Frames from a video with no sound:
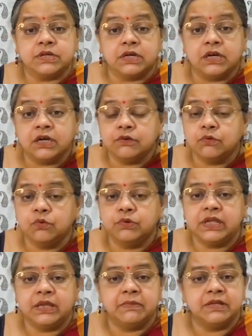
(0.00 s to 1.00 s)
her
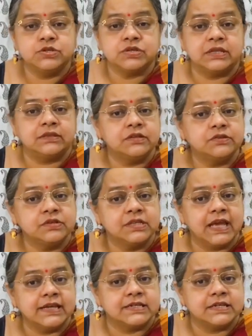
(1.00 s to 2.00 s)
own image in the
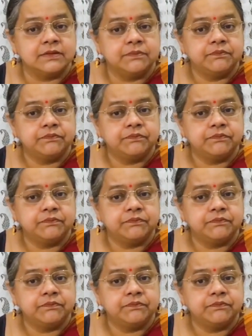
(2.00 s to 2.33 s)
society.